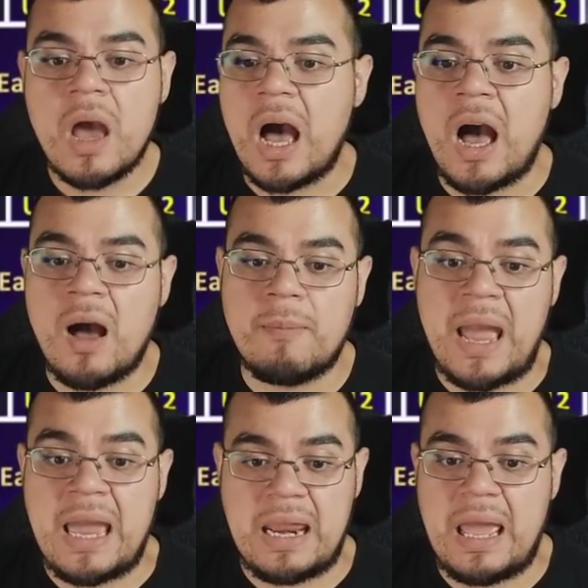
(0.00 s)

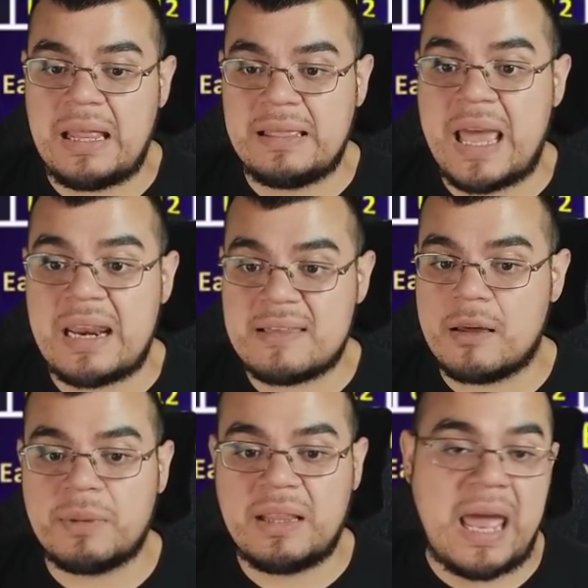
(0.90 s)
and that is
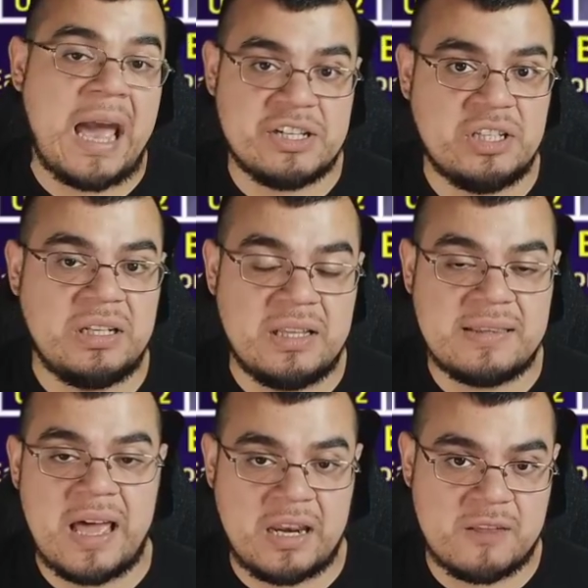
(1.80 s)
something that actually does
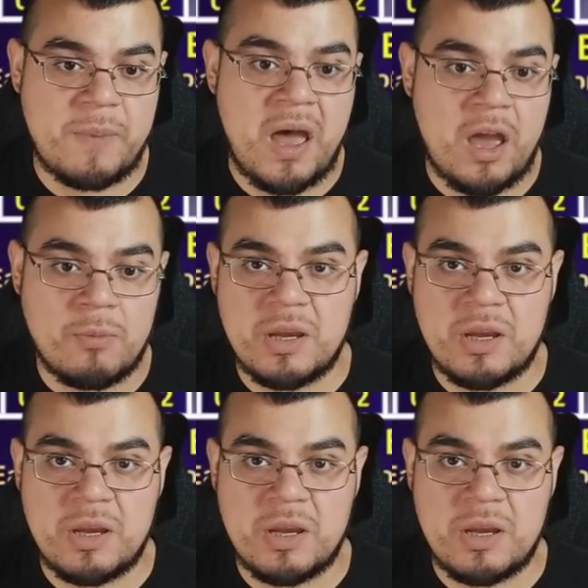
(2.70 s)
not expire,